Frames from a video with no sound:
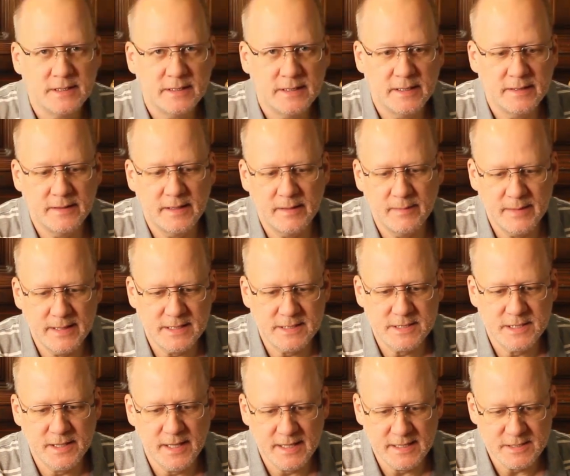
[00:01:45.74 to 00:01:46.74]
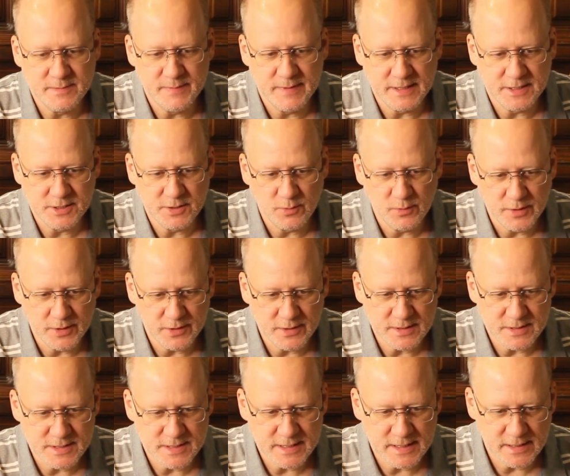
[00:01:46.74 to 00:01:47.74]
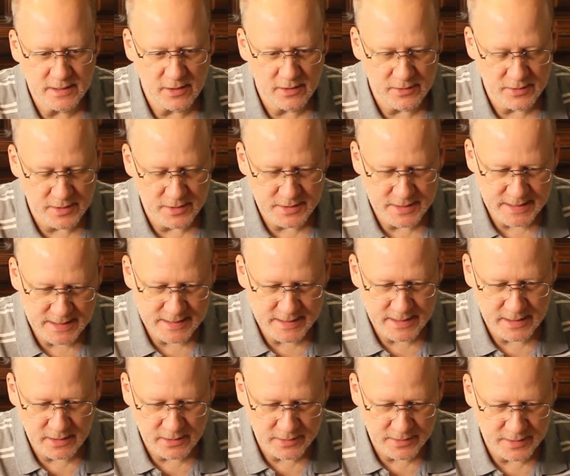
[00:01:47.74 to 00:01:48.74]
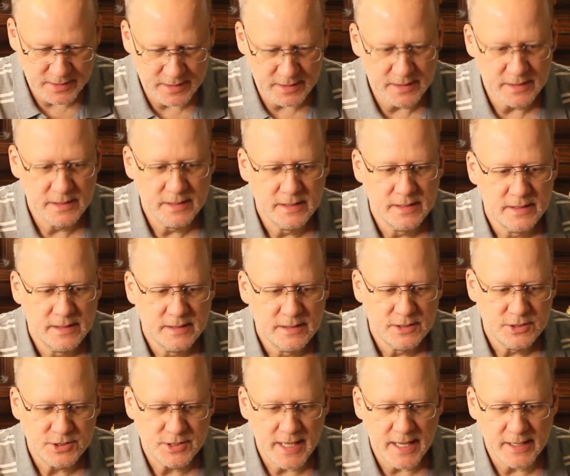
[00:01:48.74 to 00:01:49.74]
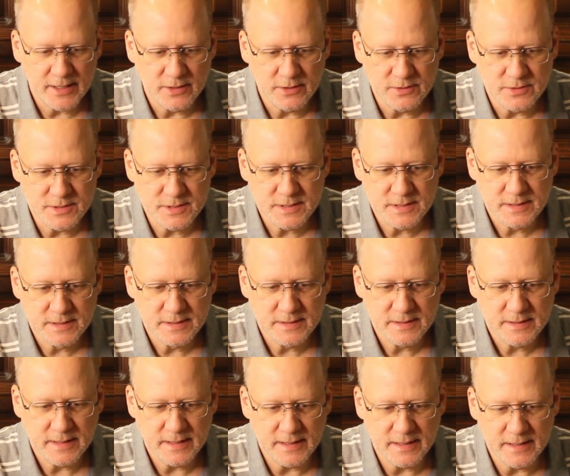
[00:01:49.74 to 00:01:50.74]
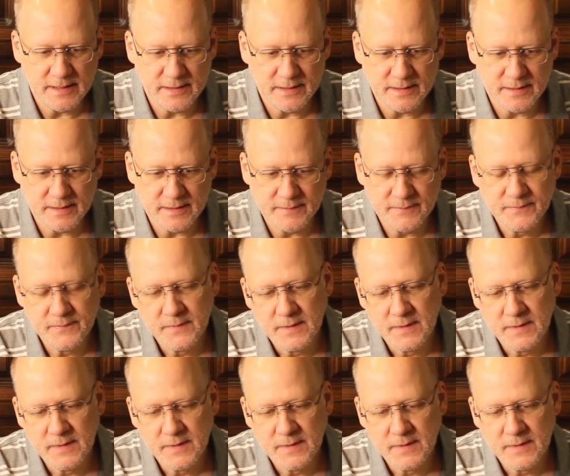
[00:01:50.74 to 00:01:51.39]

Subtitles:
and then it makes a nice picture where you can see all the detail in the shadows, and then the